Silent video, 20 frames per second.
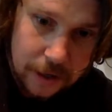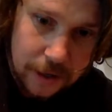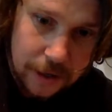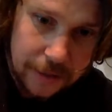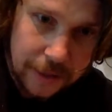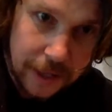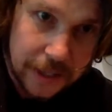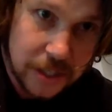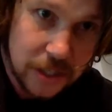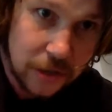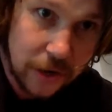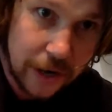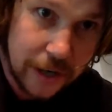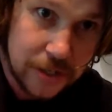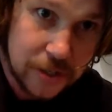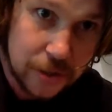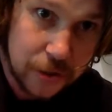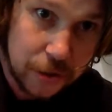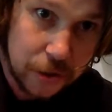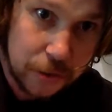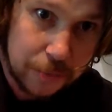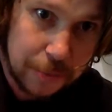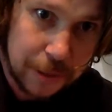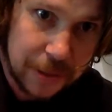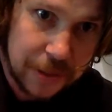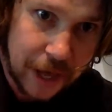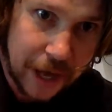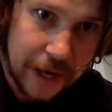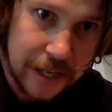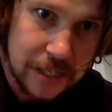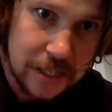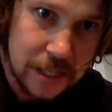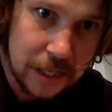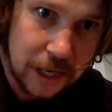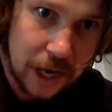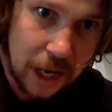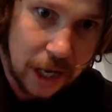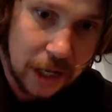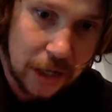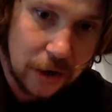That's great too, but that is the
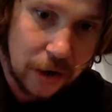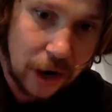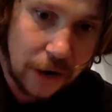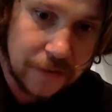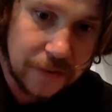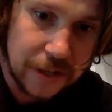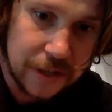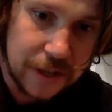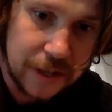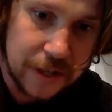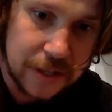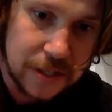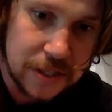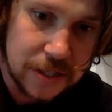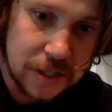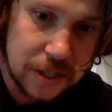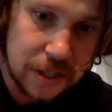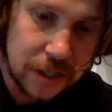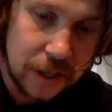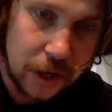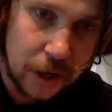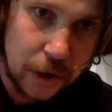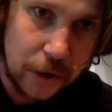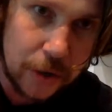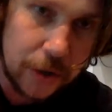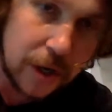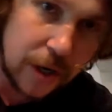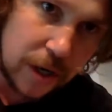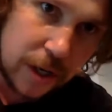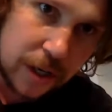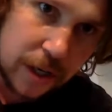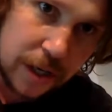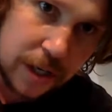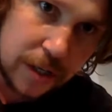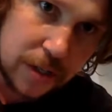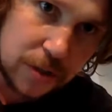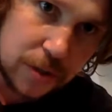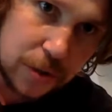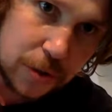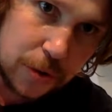colour you're after. And then this is going to go
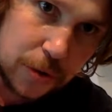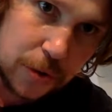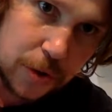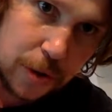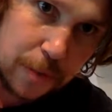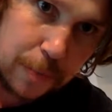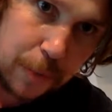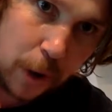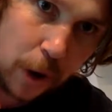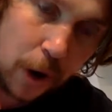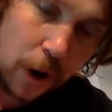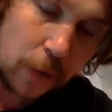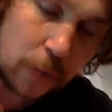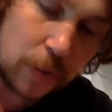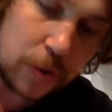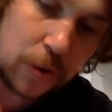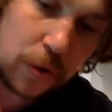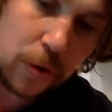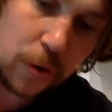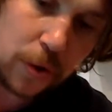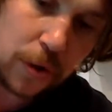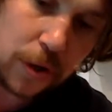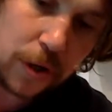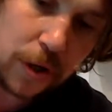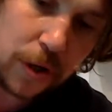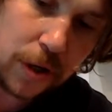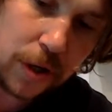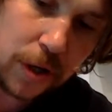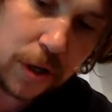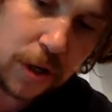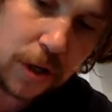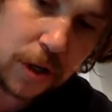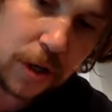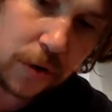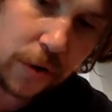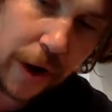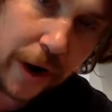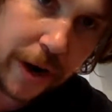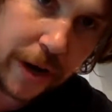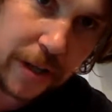into the pot with all the
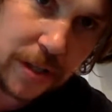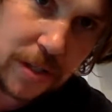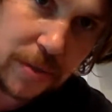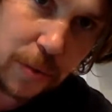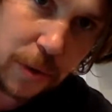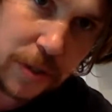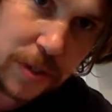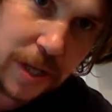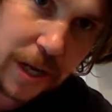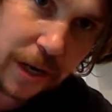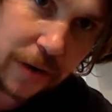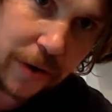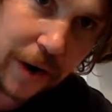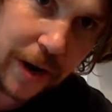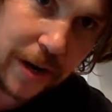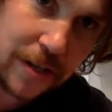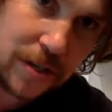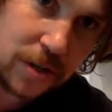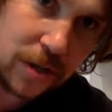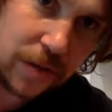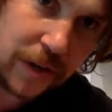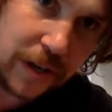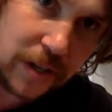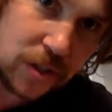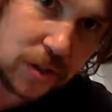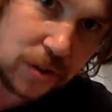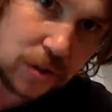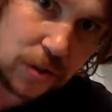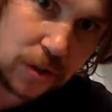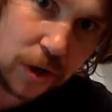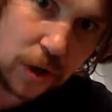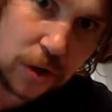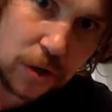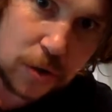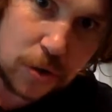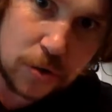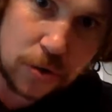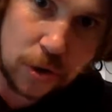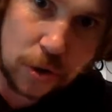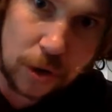grains once that grain is sort of like,
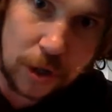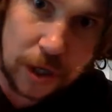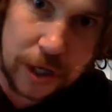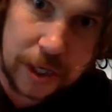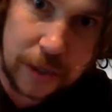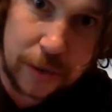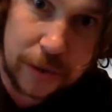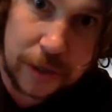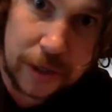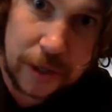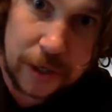used all the liquid.